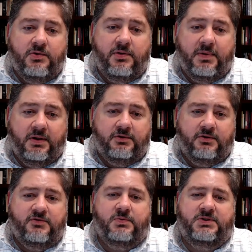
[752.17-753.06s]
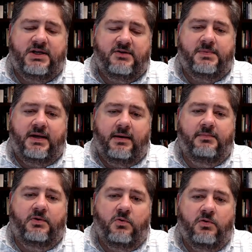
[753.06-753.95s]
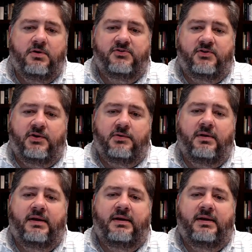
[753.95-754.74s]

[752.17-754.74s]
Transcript: the builders, which has become the cornerstone.